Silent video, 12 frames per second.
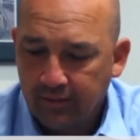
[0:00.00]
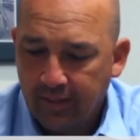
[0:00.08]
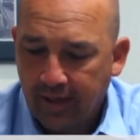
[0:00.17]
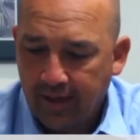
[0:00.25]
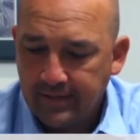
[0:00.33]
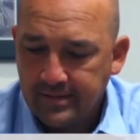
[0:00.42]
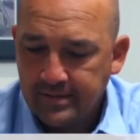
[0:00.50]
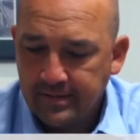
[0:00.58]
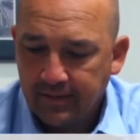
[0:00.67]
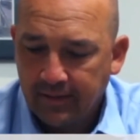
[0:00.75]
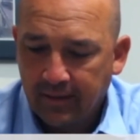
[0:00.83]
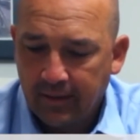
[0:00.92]
that
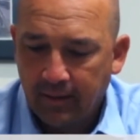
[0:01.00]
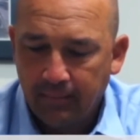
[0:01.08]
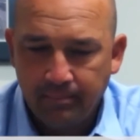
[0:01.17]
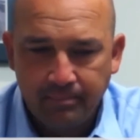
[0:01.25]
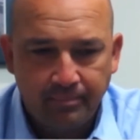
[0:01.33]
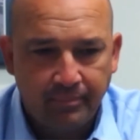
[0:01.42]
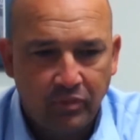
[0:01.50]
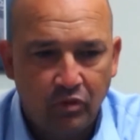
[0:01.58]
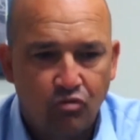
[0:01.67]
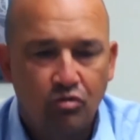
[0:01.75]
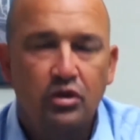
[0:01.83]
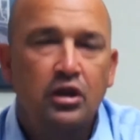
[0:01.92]

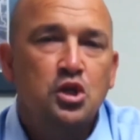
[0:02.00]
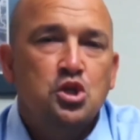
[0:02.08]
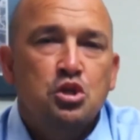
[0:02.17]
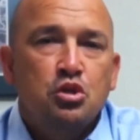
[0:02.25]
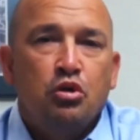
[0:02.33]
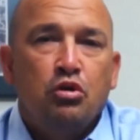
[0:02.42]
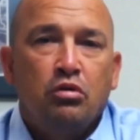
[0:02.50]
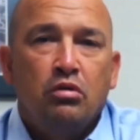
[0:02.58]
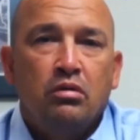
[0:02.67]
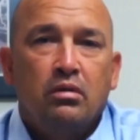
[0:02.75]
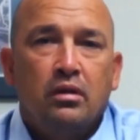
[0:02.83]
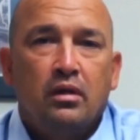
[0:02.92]
the
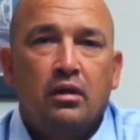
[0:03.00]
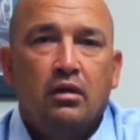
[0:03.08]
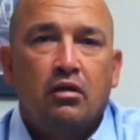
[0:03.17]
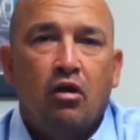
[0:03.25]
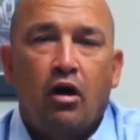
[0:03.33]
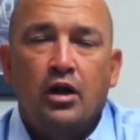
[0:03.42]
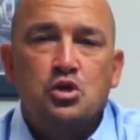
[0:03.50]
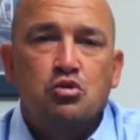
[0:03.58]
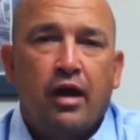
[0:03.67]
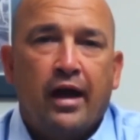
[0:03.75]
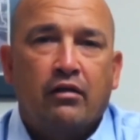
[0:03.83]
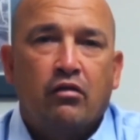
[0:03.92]
traditional
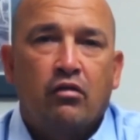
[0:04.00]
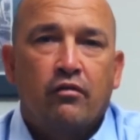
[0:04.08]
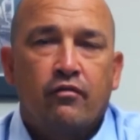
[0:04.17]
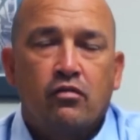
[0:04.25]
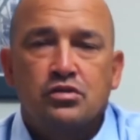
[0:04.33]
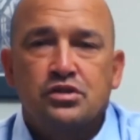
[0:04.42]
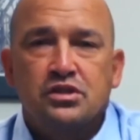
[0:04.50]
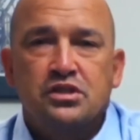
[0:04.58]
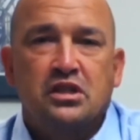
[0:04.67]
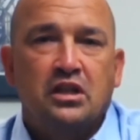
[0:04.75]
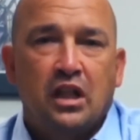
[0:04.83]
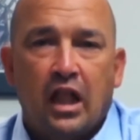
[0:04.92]
contractor
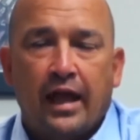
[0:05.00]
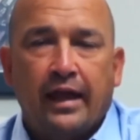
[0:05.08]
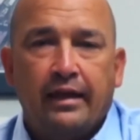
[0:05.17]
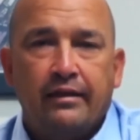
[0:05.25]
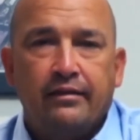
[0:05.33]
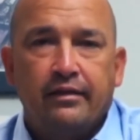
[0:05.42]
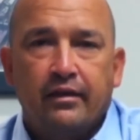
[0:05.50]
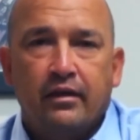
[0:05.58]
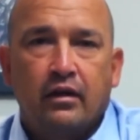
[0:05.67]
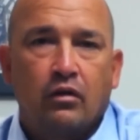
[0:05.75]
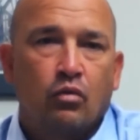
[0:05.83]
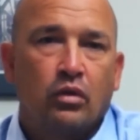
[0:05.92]
versus client
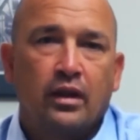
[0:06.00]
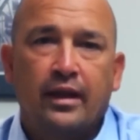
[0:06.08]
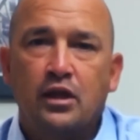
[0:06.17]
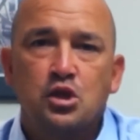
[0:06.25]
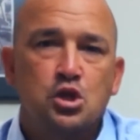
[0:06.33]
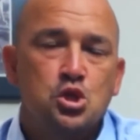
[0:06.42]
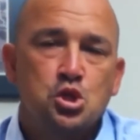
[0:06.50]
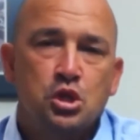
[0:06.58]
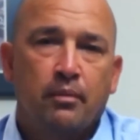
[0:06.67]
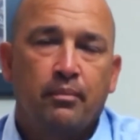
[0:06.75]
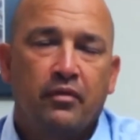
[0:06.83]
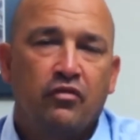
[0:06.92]

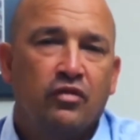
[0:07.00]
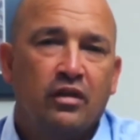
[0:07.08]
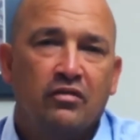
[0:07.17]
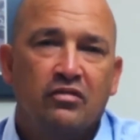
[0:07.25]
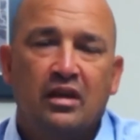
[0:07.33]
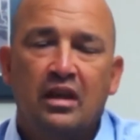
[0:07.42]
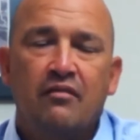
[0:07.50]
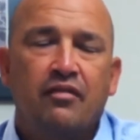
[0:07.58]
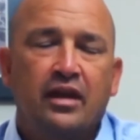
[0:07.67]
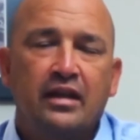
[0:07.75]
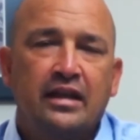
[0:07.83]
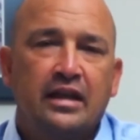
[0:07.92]
relationship is
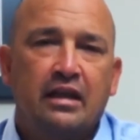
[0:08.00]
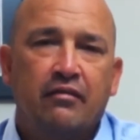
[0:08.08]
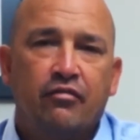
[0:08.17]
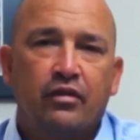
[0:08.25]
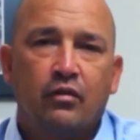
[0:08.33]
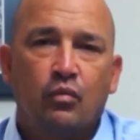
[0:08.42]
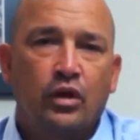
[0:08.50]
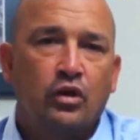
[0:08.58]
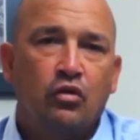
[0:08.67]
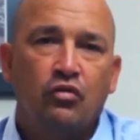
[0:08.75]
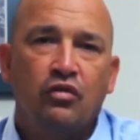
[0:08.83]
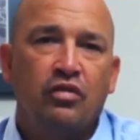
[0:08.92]
significantly different
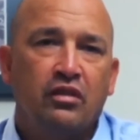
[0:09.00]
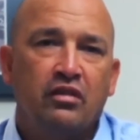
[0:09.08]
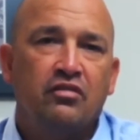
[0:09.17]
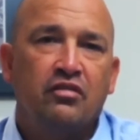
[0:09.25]
when using the